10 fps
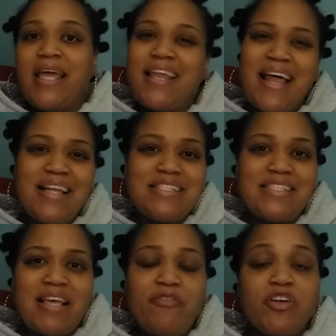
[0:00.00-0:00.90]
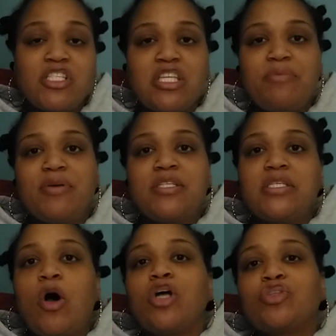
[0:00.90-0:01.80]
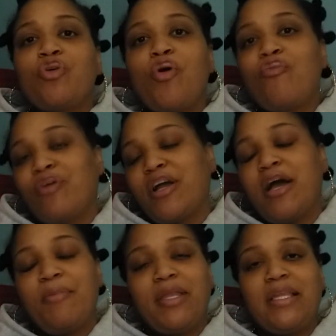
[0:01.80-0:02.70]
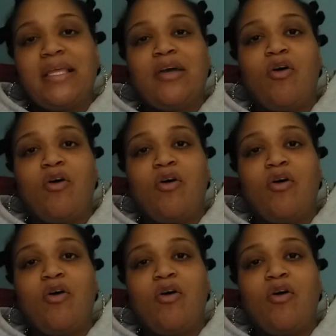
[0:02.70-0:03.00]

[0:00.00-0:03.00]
and not just adversity but also overcoming